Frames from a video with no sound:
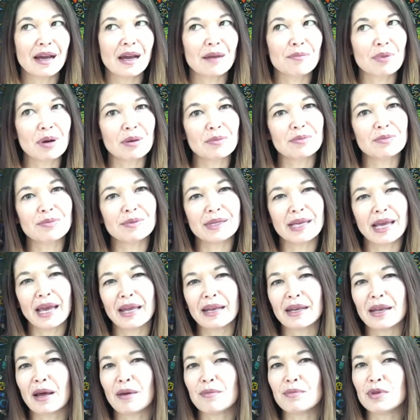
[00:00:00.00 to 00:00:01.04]
I probably
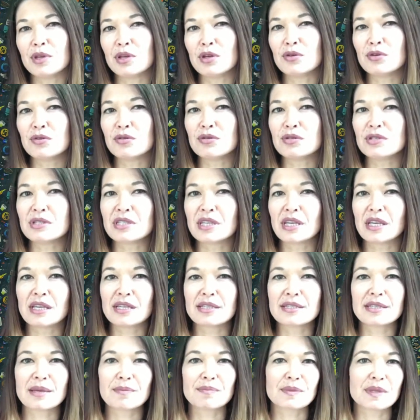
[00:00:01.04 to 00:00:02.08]
end up
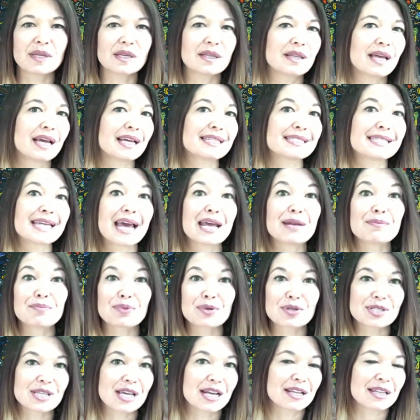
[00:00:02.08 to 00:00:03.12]
using something like 10%
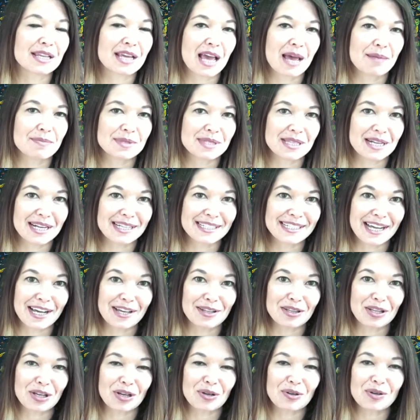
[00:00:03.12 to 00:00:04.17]
of the apps that I
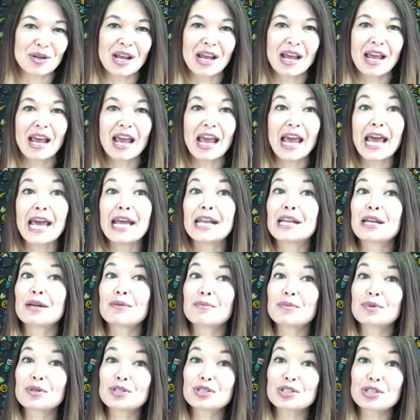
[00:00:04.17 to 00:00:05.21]
download. And
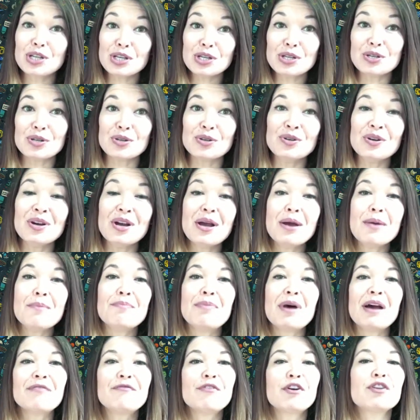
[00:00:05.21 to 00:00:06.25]
number two,
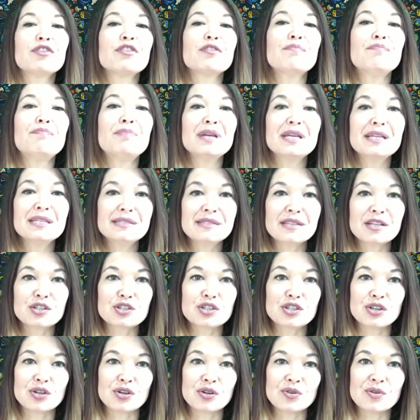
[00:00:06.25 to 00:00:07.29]
by far the biggest
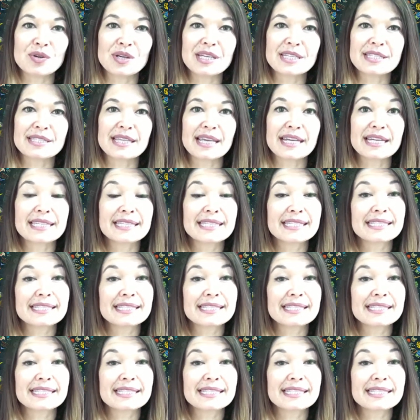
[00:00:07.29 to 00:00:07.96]
issue is that in